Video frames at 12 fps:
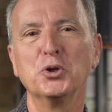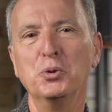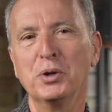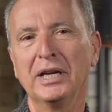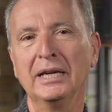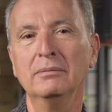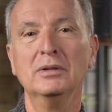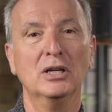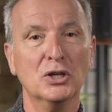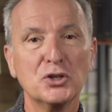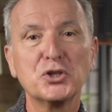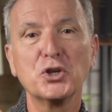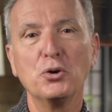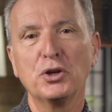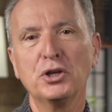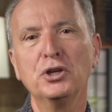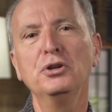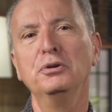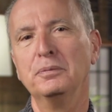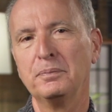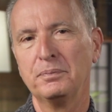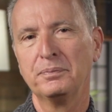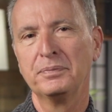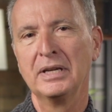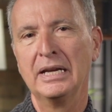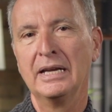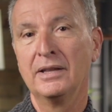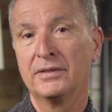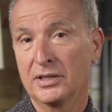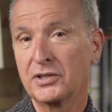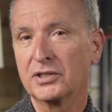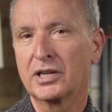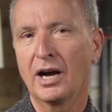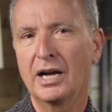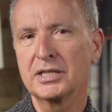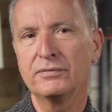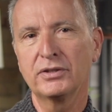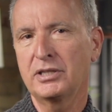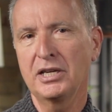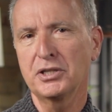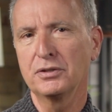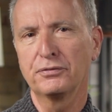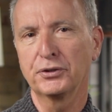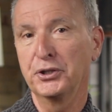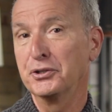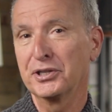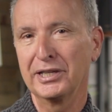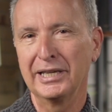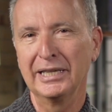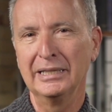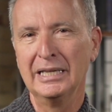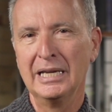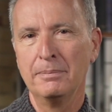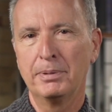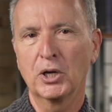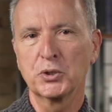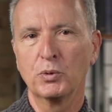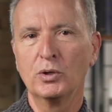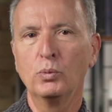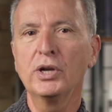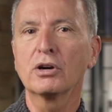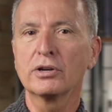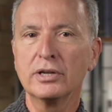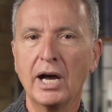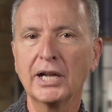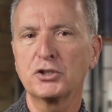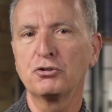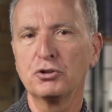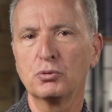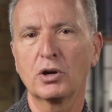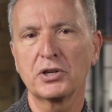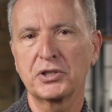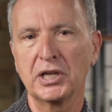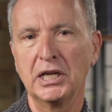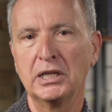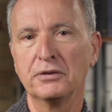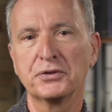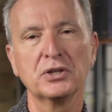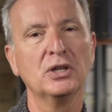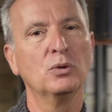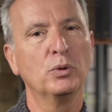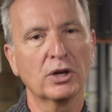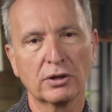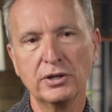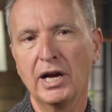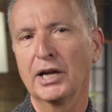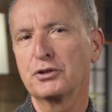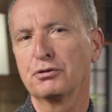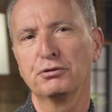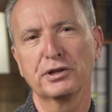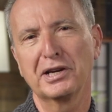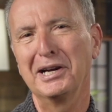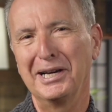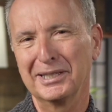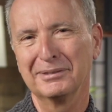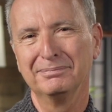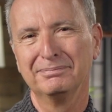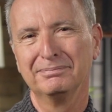do we. So do you. This is God's invitation for you today, because when we are not true to ourselves, we are not true to God.